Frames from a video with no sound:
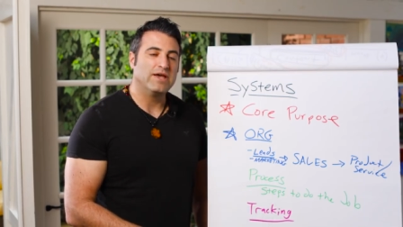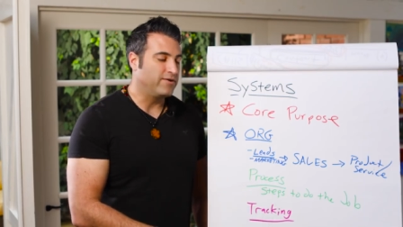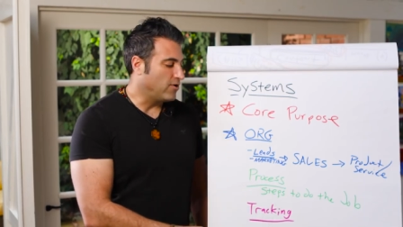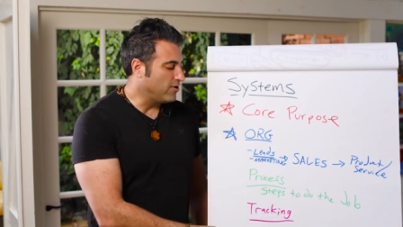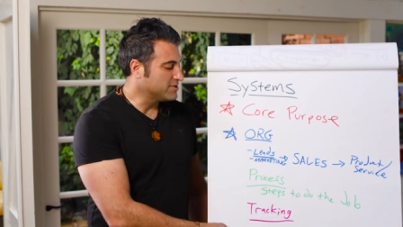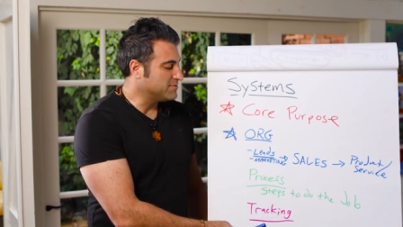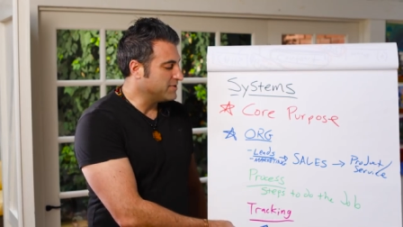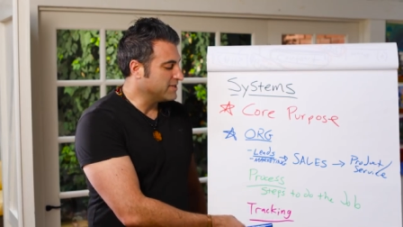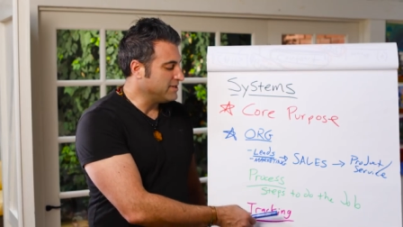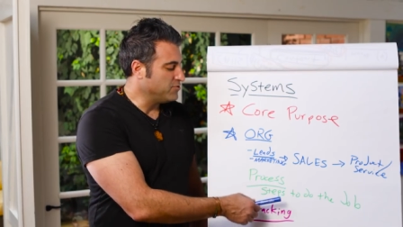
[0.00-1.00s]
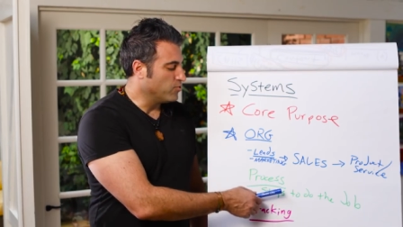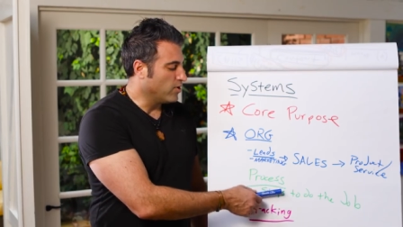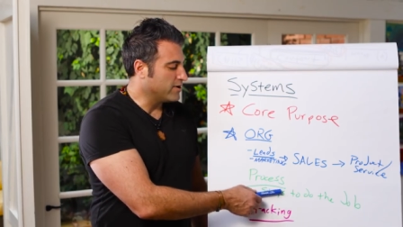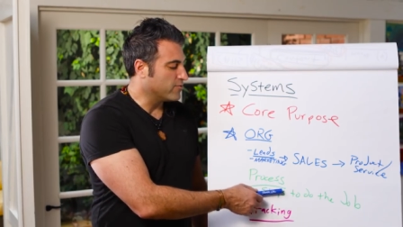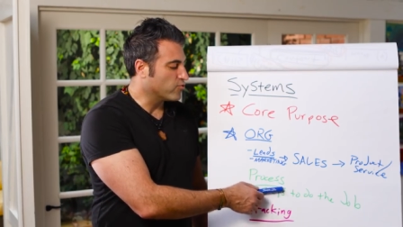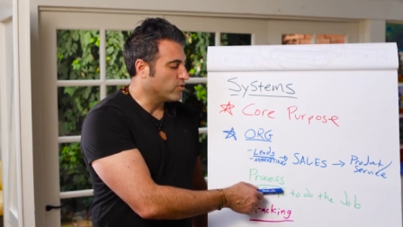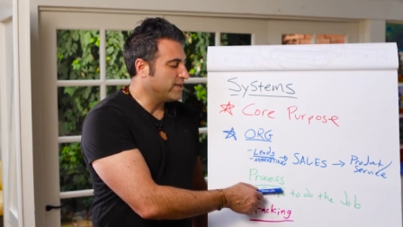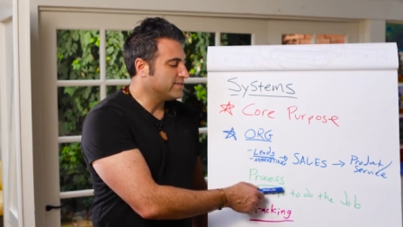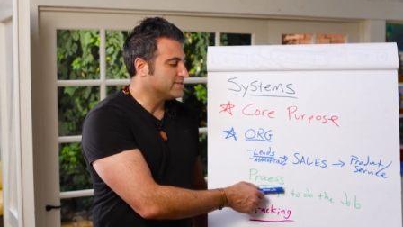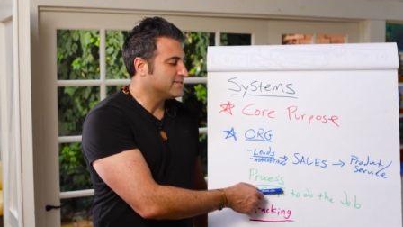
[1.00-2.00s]
And ultimately, you want a
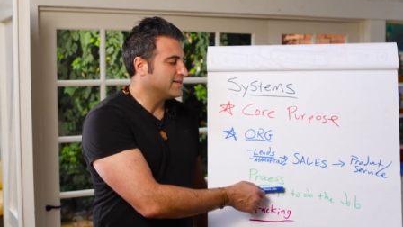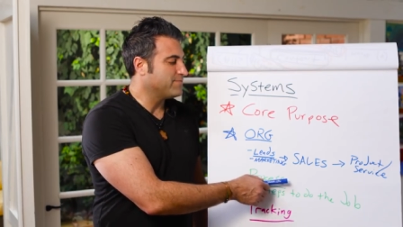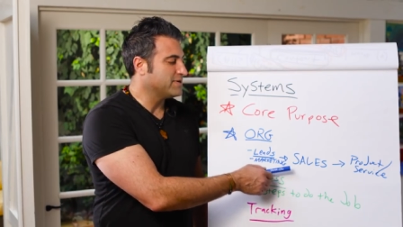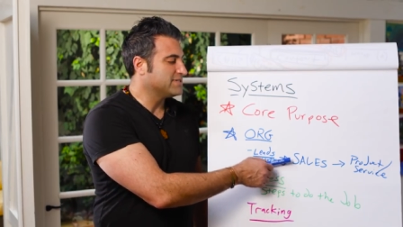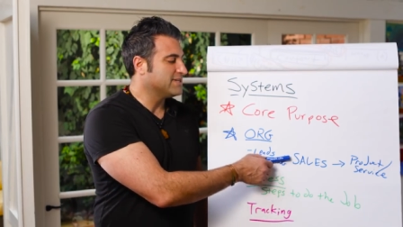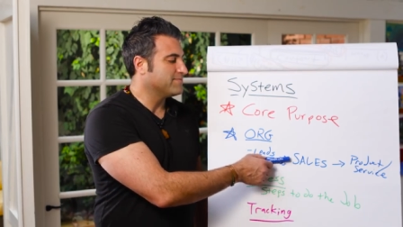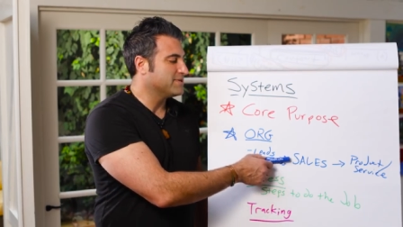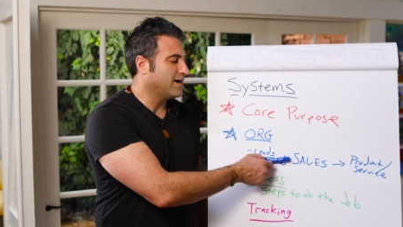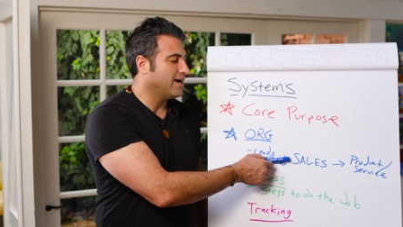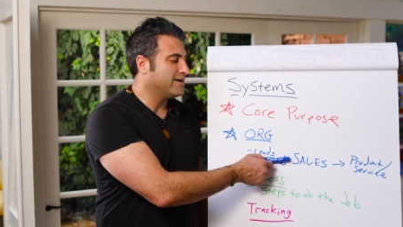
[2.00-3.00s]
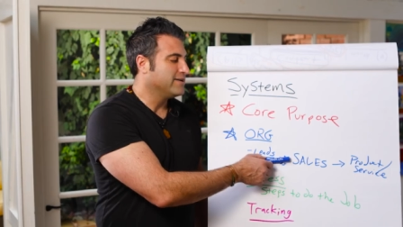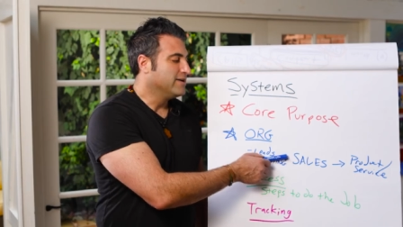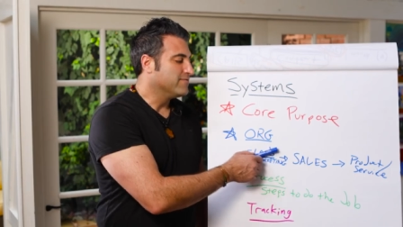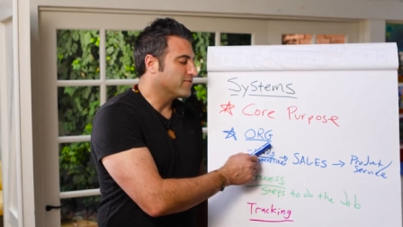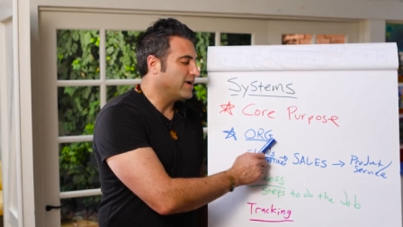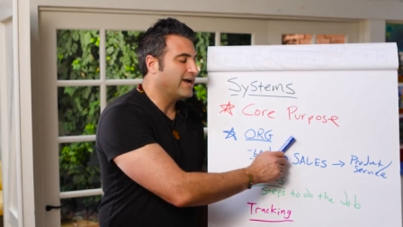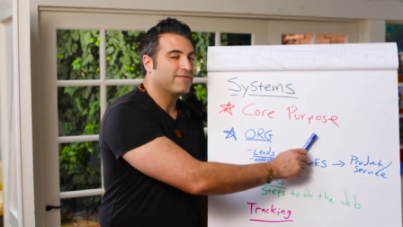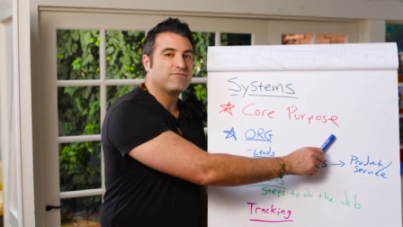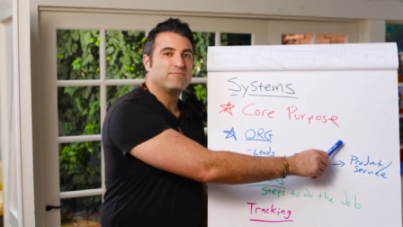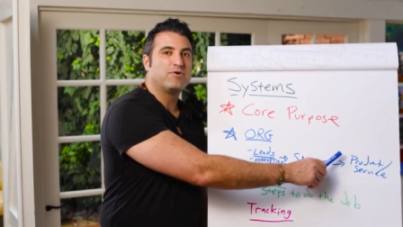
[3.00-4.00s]
written step-by-step guide for
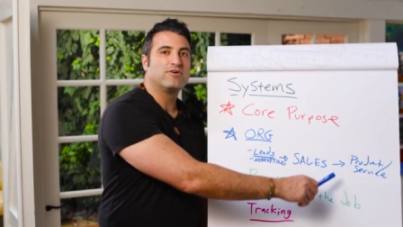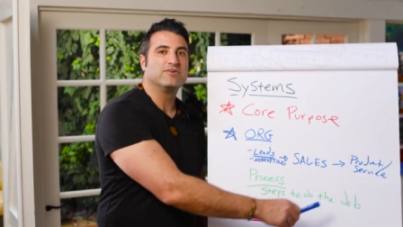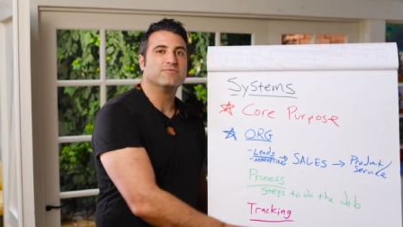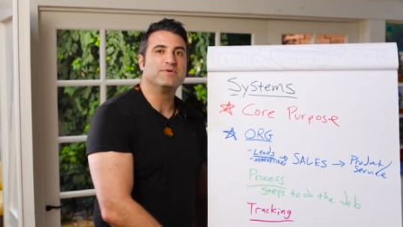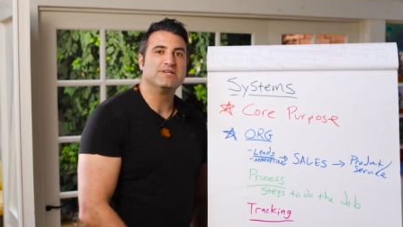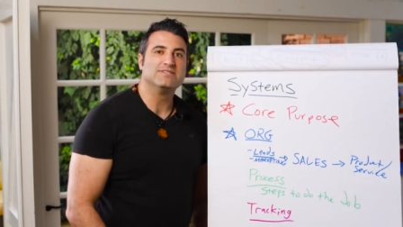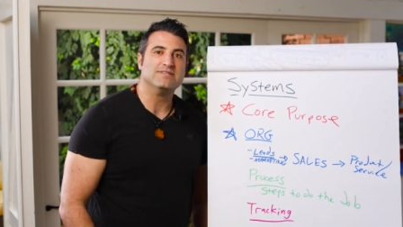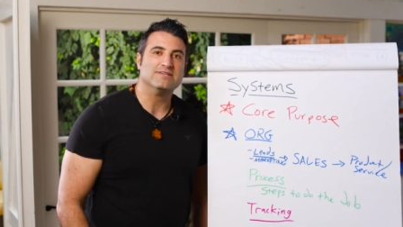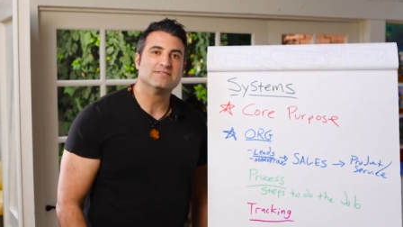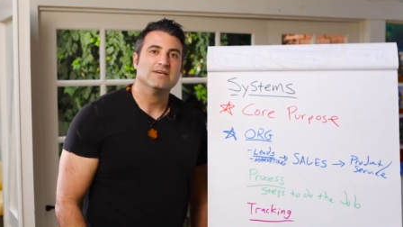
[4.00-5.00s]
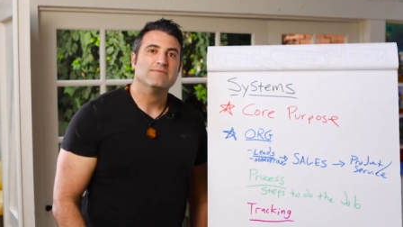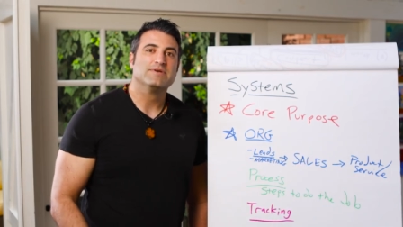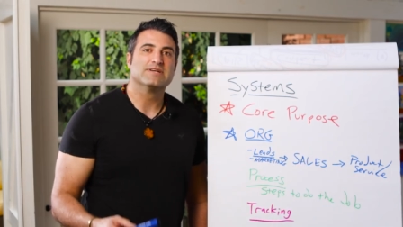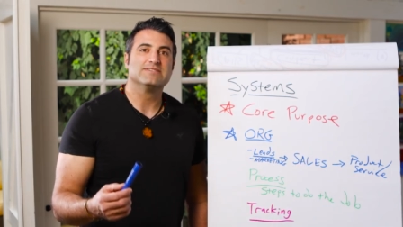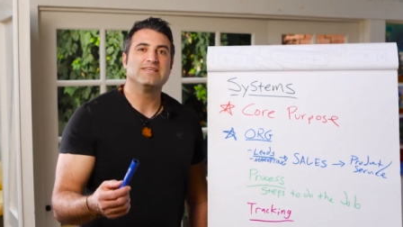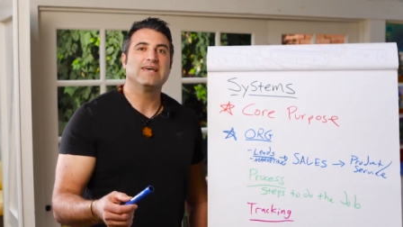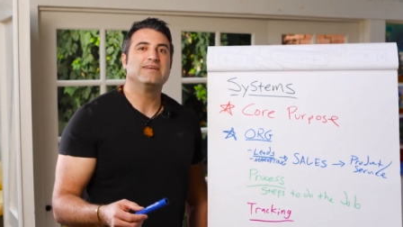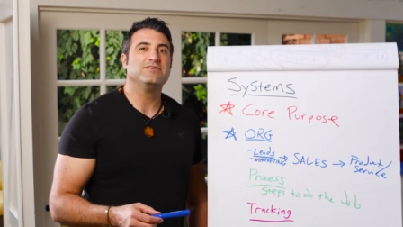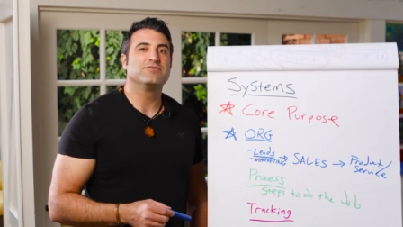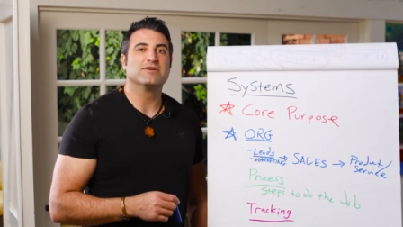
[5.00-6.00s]
every part of your business, because
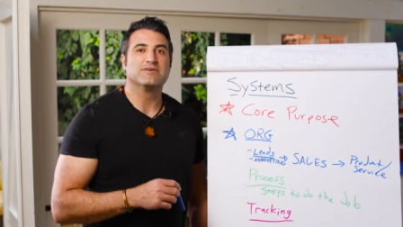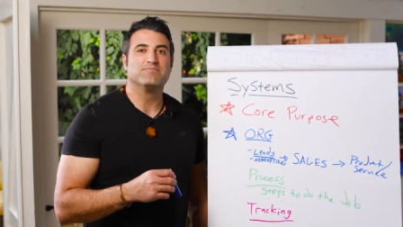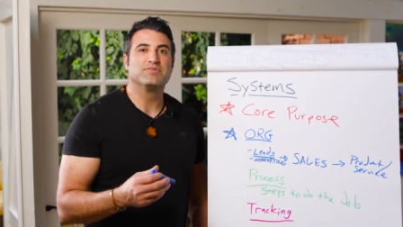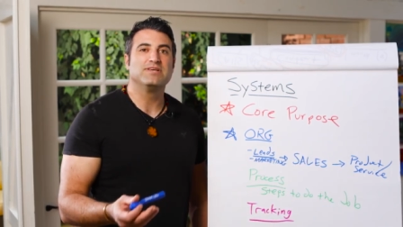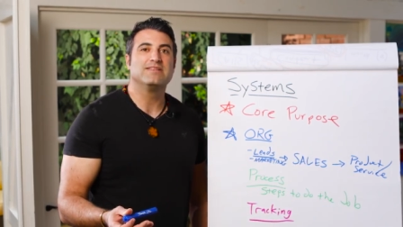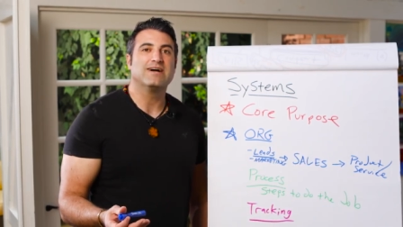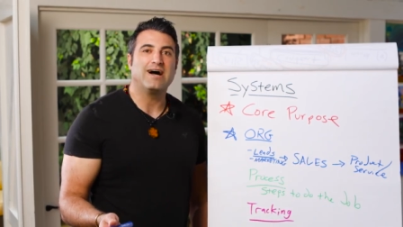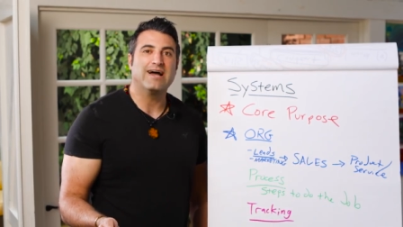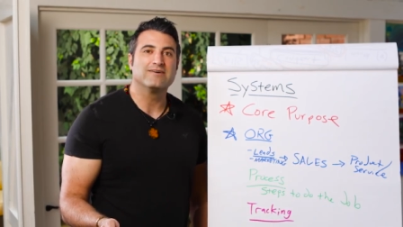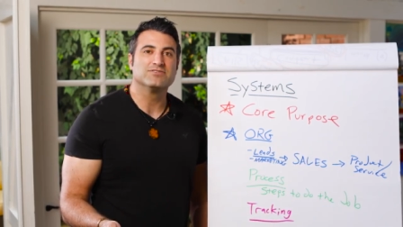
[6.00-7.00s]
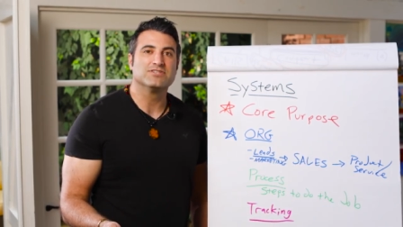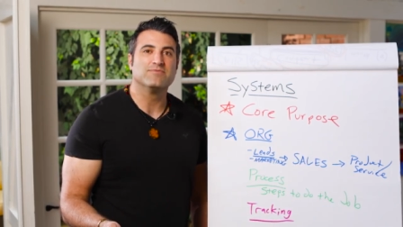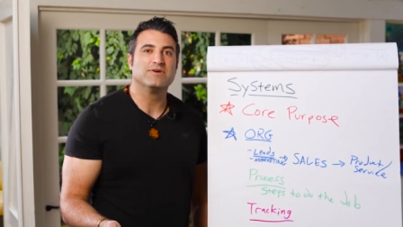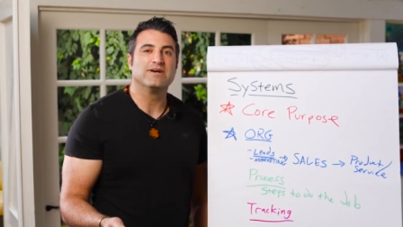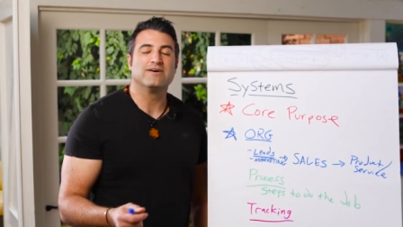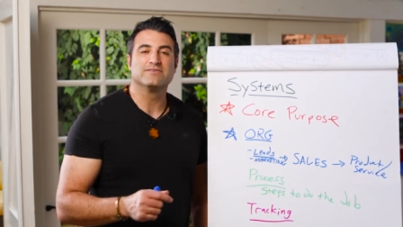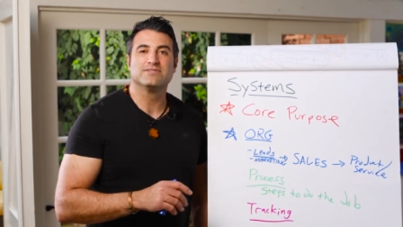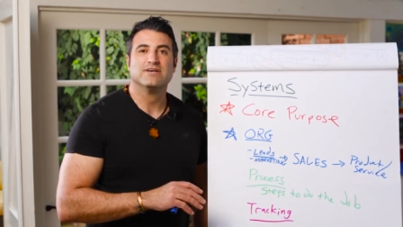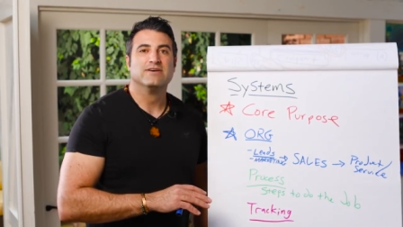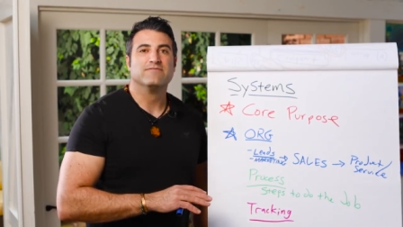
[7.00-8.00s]
then you can completely hire someone else